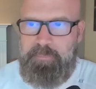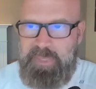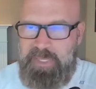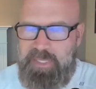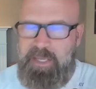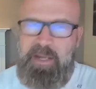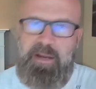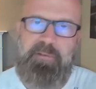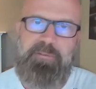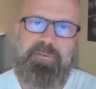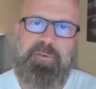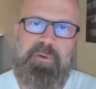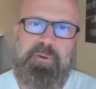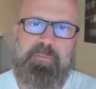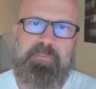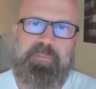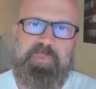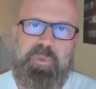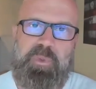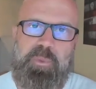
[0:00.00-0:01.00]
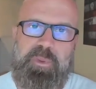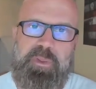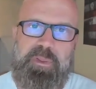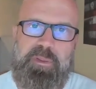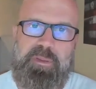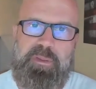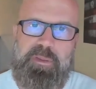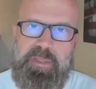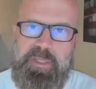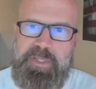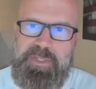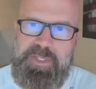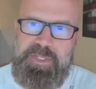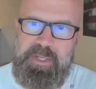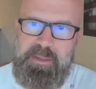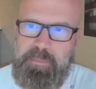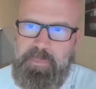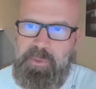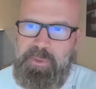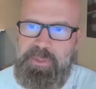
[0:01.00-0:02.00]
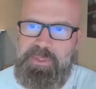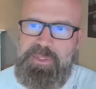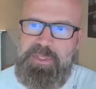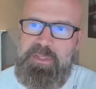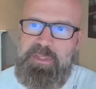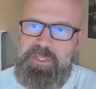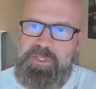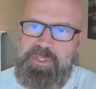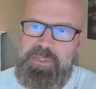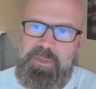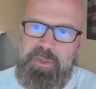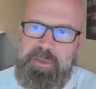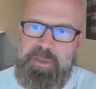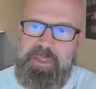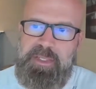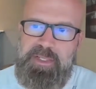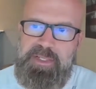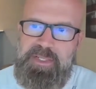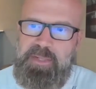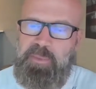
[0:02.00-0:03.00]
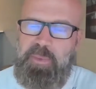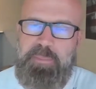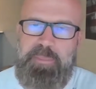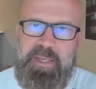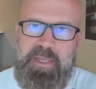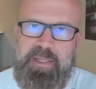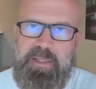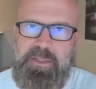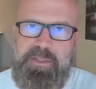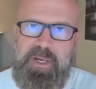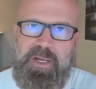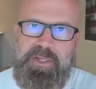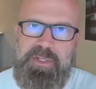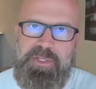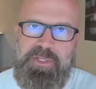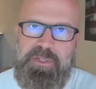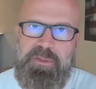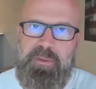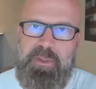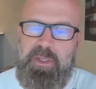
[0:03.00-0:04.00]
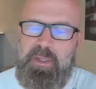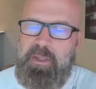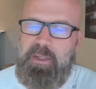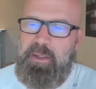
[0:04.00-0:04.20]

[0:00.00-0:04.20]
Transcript: Be careful with these inputs. These are the things that will betatize you.